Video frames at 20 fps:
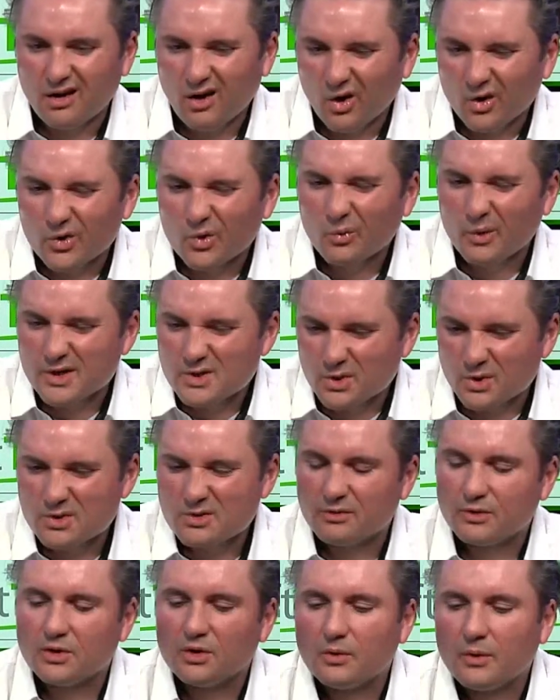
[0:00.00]
on the west
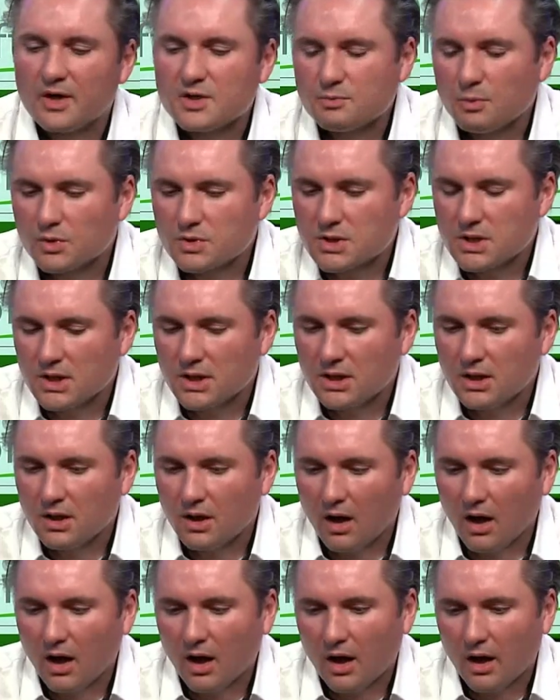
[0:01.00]
coast of the US mostly,
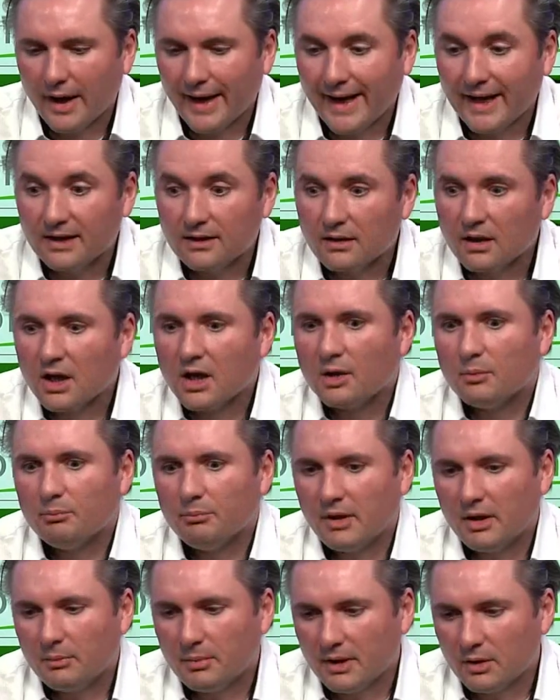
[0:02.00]
uh, and
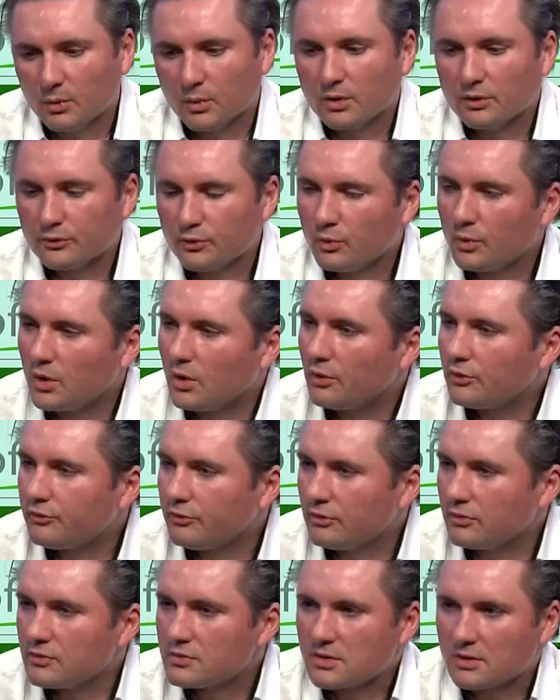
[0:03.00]
maybe we'll do one or
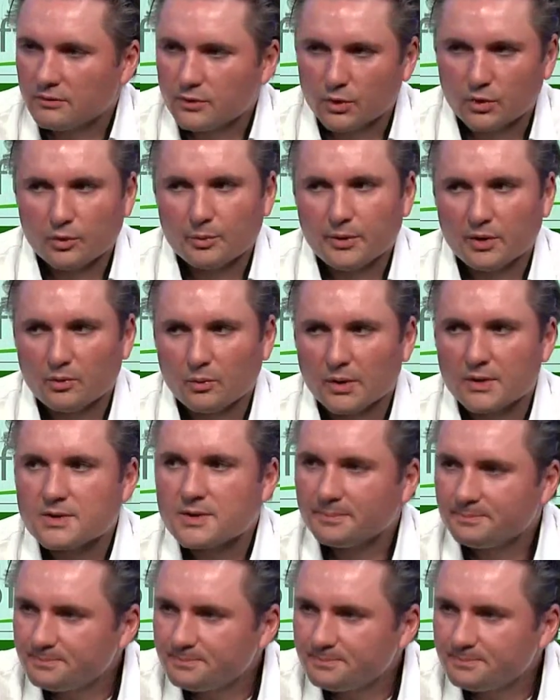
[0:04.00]
two sort of mm-hmm. European ones.